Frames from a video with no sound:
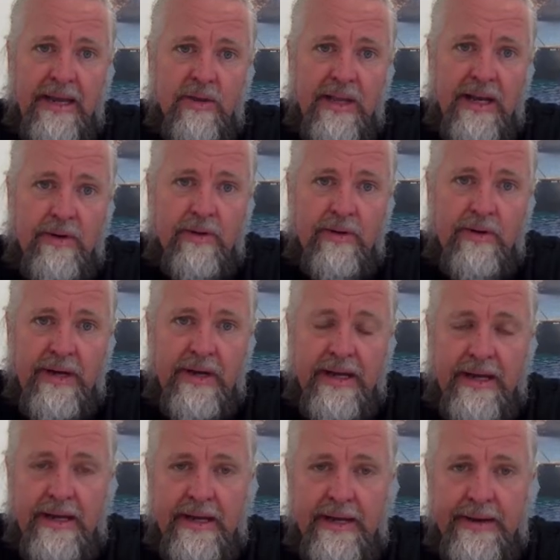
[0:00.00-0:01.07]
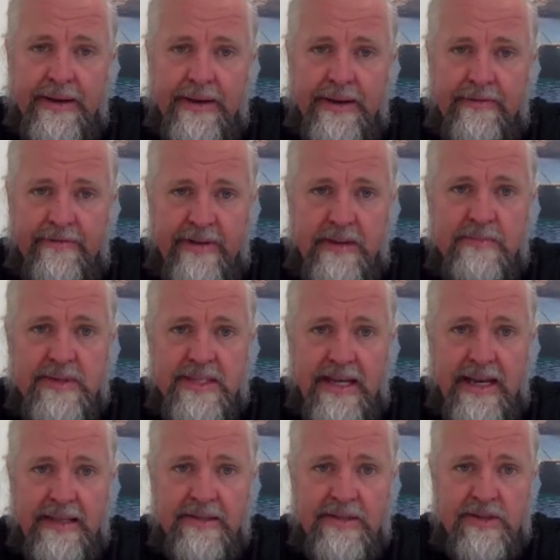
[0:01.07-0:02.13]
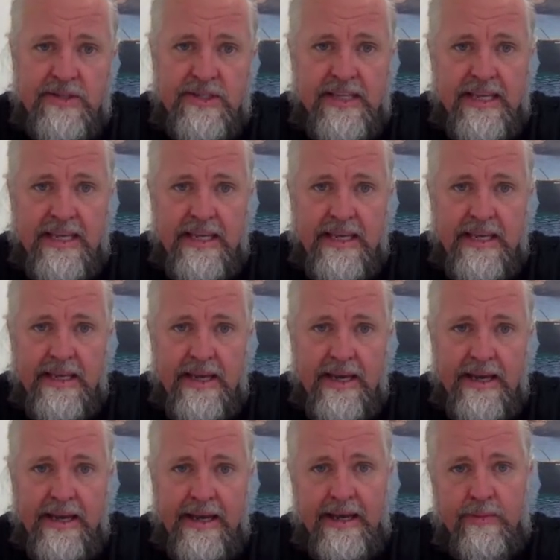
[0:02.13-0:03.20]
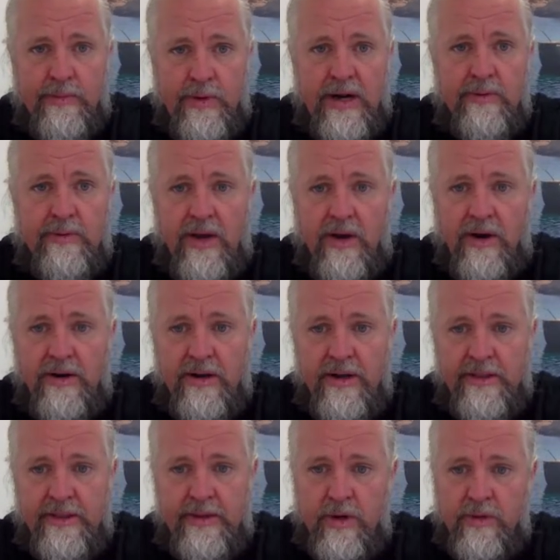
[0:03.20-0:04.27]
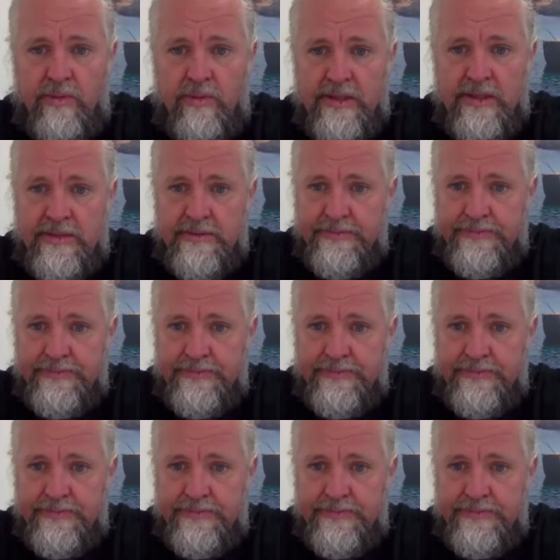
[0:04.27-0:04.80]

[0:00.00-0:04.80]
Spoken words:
on our website to see where we are at the moment.